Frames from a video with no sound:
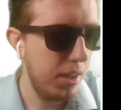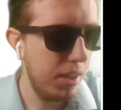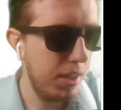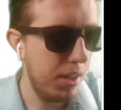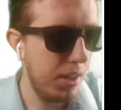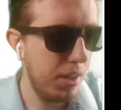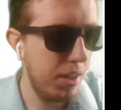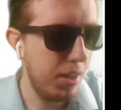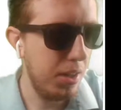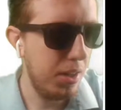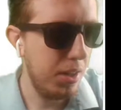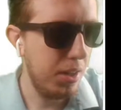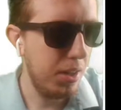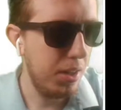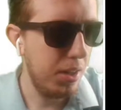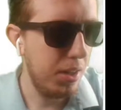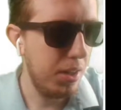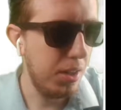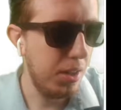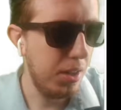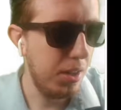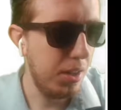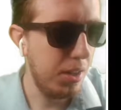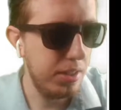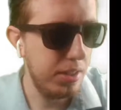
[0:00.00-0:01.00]

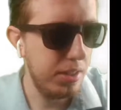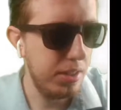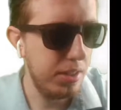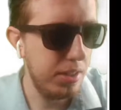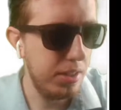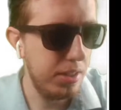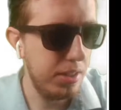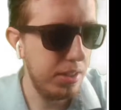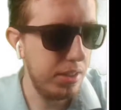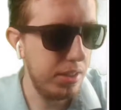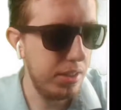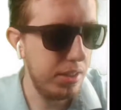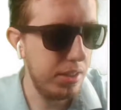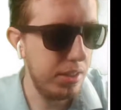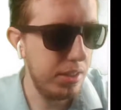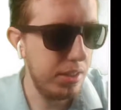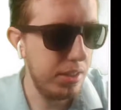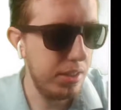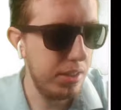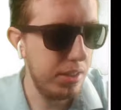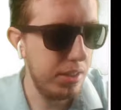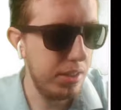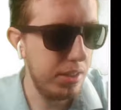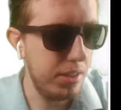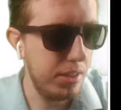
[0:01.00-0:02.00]
And let me know what you
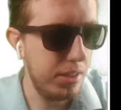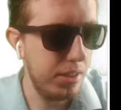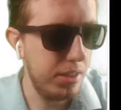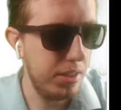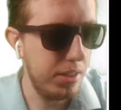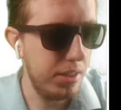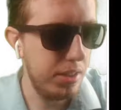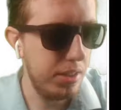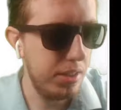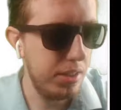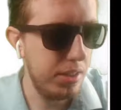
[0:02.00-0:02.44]
think of that level.